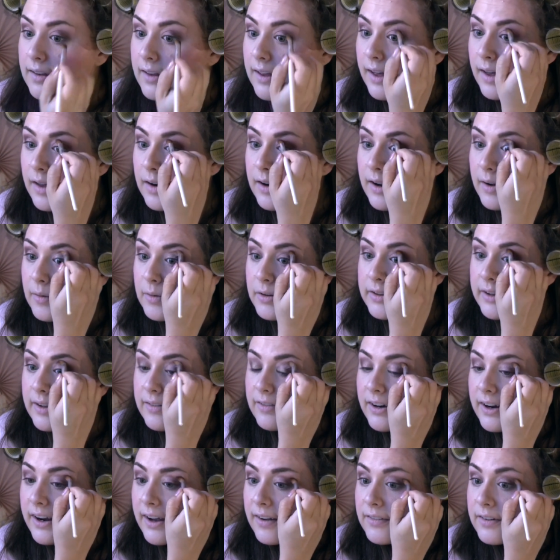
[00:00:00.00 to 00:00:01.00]
And I will
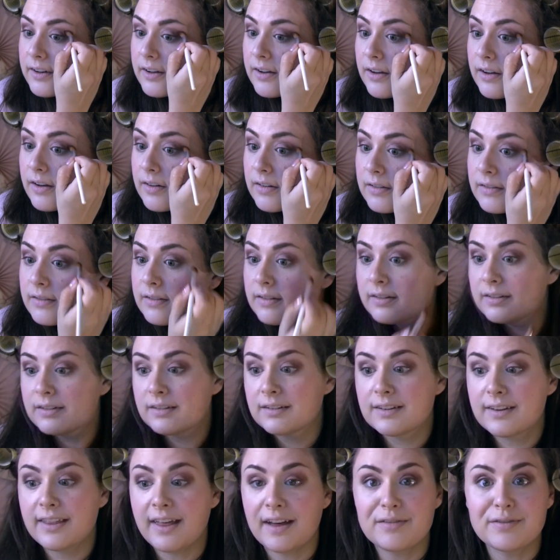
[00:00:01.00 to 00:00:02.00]
never have to go
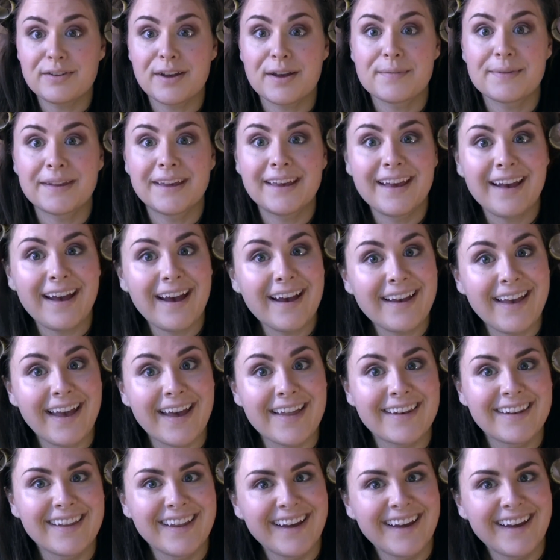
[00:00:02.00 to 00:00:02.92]
to that family again.